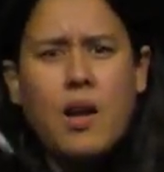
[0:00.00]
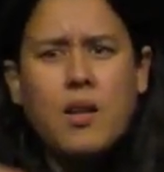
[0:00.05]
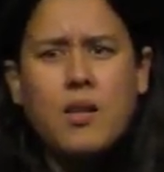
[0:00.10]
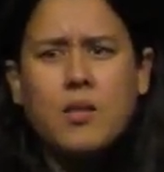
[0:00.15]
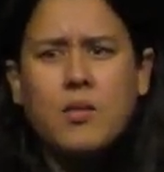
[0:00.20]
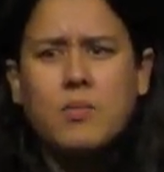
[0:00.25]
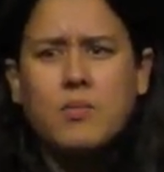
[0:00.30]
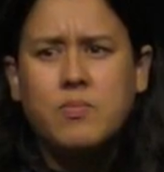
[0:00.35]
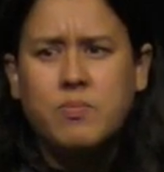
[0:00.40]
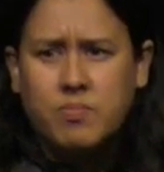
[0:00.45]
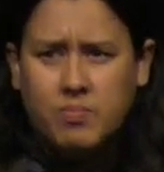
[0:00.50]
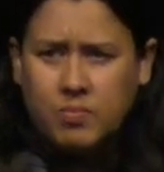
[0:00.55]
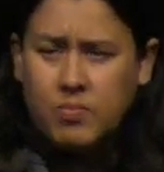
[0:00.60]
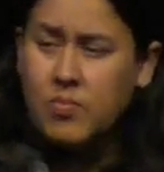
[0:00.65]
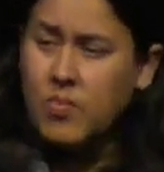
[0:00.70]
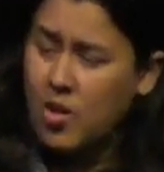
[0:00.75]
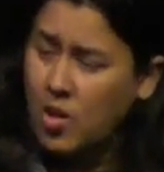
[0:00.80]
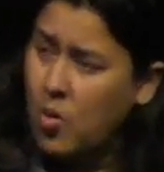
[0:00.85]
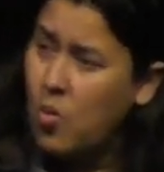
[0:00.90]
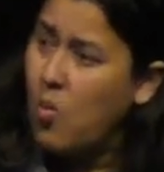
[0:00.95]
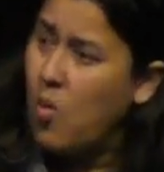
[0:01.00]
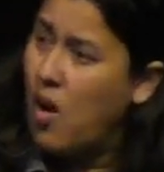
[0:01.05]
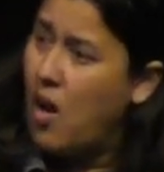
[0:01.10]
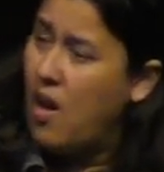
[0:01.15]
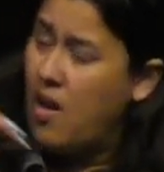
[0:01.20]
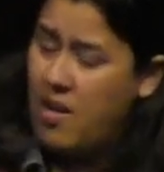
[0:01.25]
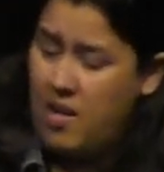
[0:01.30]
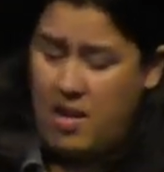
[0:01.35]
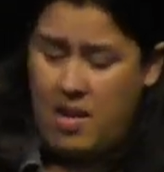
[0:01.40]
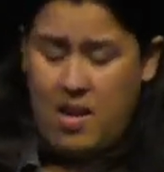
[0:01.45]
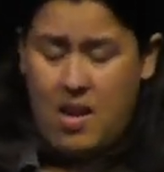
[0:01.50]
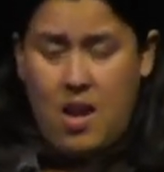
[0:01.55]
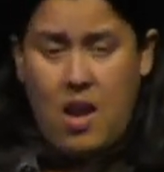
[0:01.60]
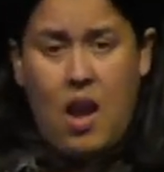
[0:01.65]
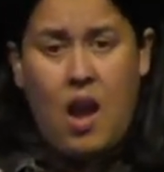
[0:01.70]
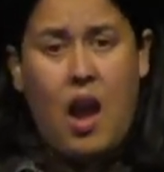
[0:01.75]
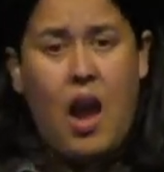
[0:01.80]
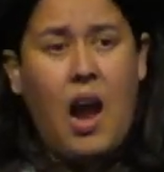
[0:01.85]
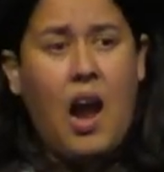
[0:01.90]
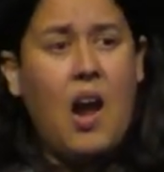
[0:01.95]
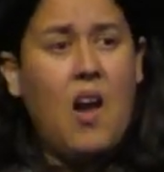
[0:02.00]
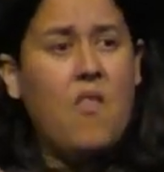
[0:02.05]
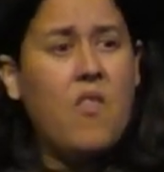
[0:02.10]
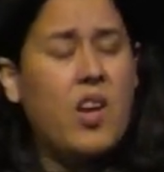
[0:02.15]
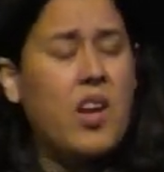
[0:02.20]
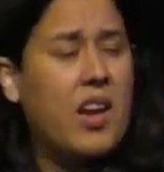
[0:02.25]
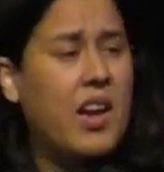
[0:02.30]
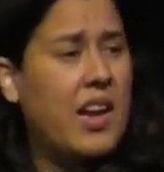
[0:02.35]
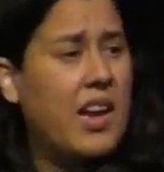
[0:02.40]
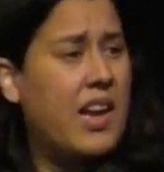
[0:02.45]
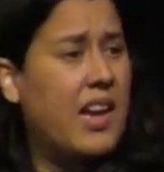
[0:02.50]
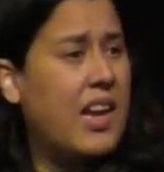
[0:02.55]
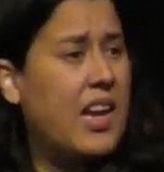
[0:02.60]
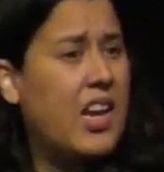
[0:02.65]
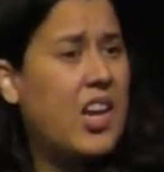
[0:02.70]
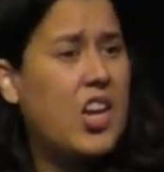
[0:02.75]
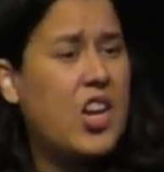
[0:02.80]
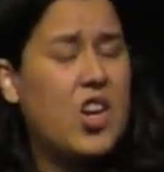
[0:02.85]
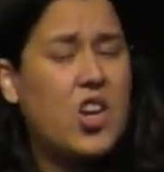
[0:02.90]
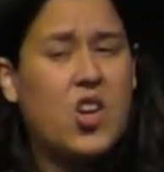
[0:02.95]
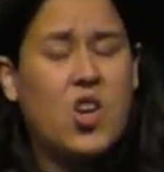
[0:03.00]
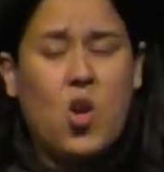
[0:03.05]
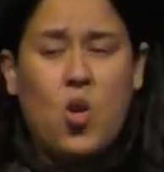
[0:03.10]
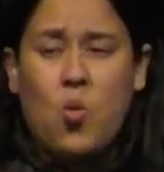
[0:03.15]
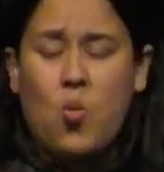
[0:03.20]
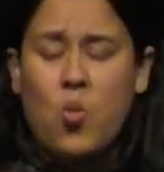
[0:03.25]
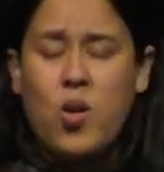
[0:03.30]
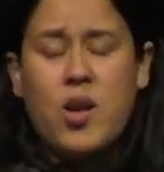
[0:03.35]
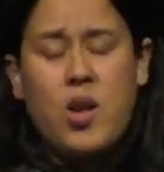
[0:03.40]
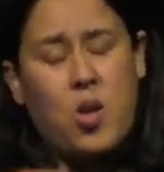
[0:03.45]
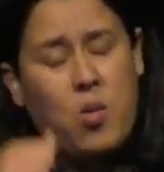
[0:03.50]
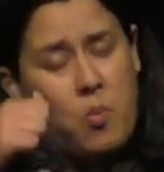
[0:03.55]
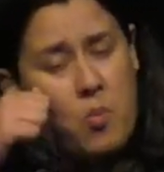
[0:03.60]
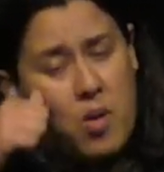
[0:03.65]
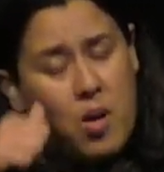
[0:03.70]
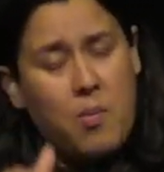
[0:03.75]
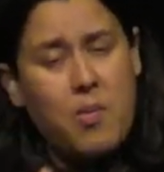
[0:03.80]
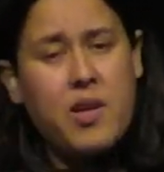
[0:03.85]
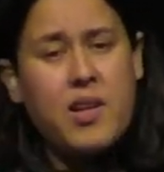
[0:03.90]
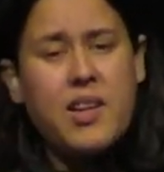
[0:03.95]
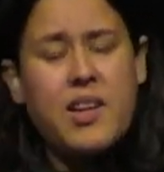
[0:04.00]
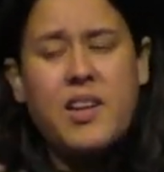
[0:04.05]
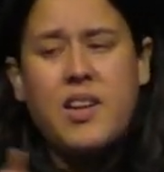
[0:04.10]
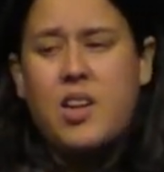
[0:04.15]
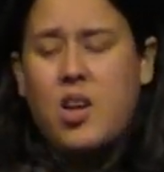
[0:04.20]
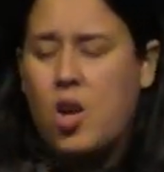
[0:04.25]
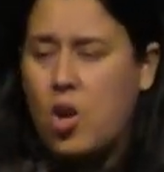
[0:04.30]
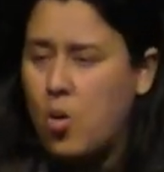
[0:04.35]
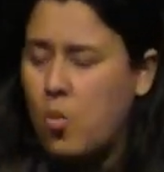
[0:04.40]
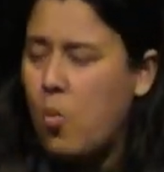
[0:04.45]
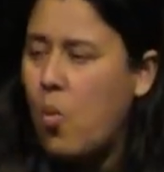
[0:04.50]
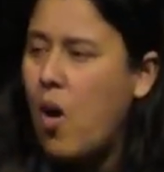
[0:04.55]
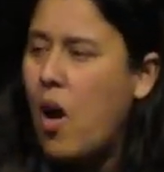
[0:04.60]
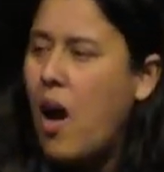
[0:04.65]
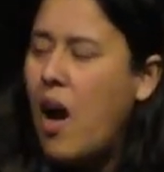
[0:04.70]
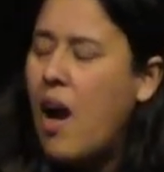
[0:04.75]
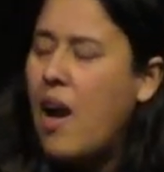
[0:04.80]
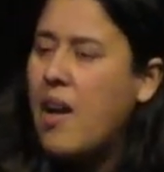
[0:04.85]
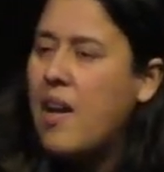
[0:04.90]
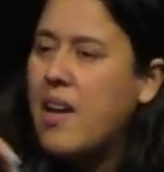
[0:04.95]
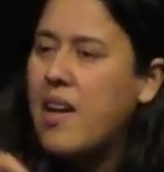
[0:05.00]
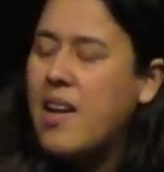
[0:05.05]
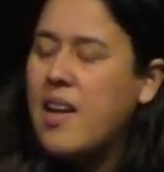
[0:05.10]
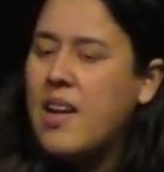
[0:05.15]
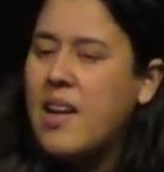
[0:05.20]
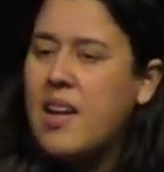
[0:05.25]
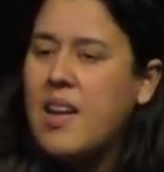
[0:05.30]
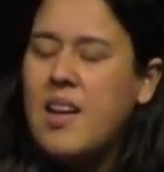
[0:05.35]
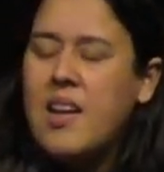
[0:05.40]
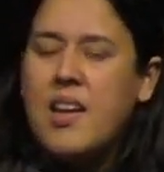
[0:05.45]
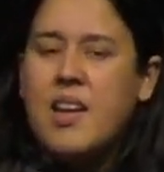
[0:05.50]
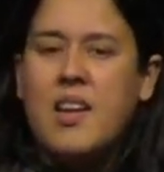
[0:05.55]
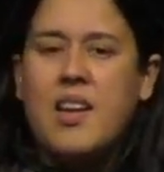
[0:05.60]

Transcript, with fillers: Jesus dying on the cross. We know that story. Is Jesus dead?